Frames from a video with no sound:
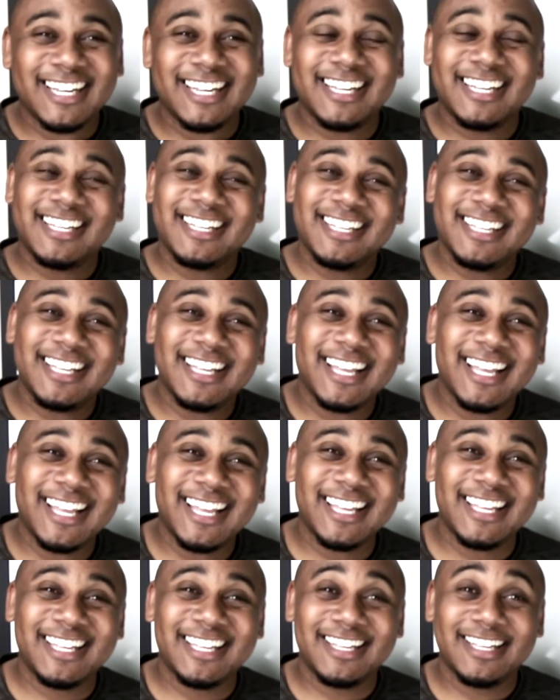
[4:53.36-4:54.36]
Okay,
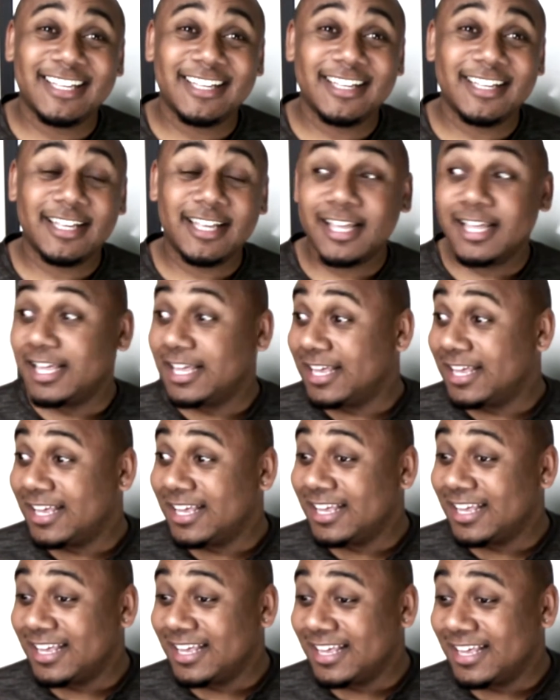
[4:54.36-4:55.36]
Timmy,
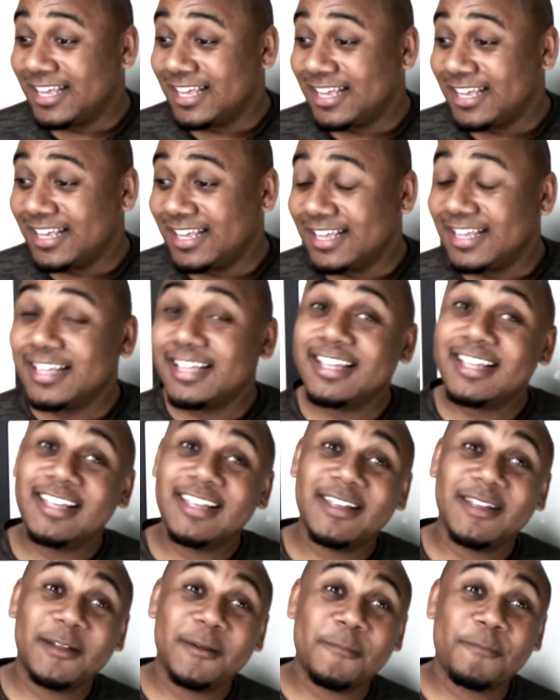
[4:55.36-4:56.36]
let's end
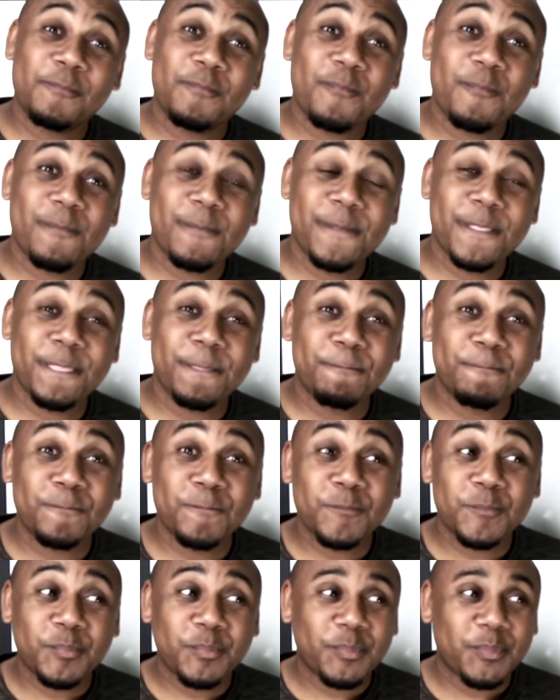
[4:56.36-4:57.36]
today's lesson
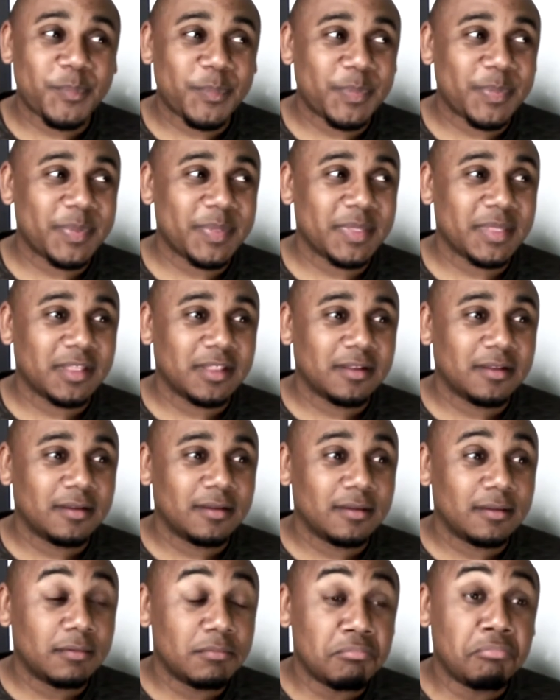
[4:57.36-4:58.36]
with a few words
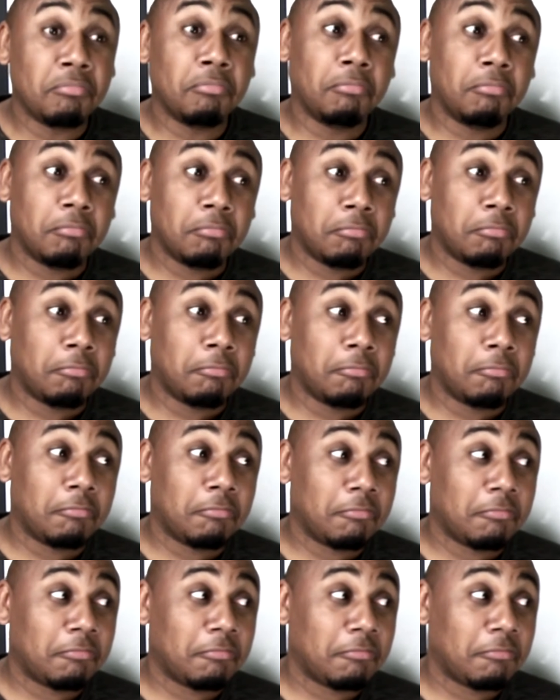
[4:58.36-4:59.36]
that might be
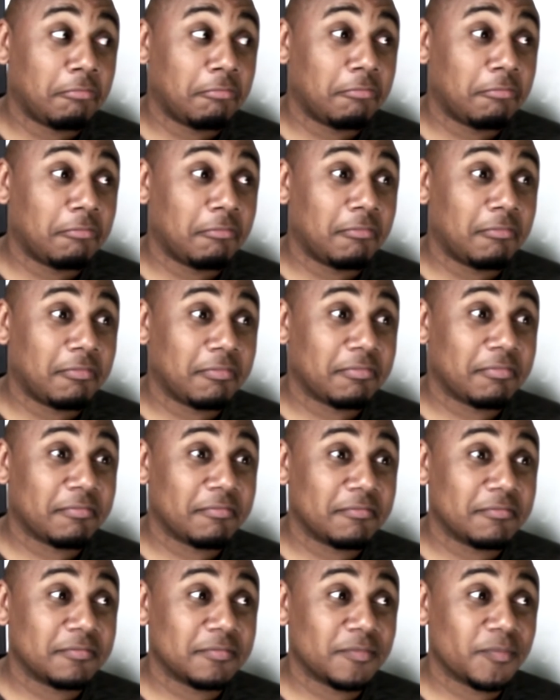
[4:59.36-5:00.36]
used
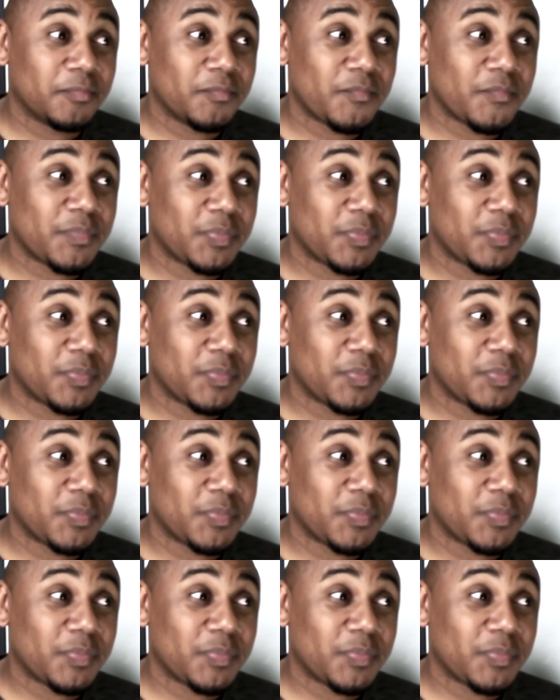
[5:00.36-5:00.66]
incorrectly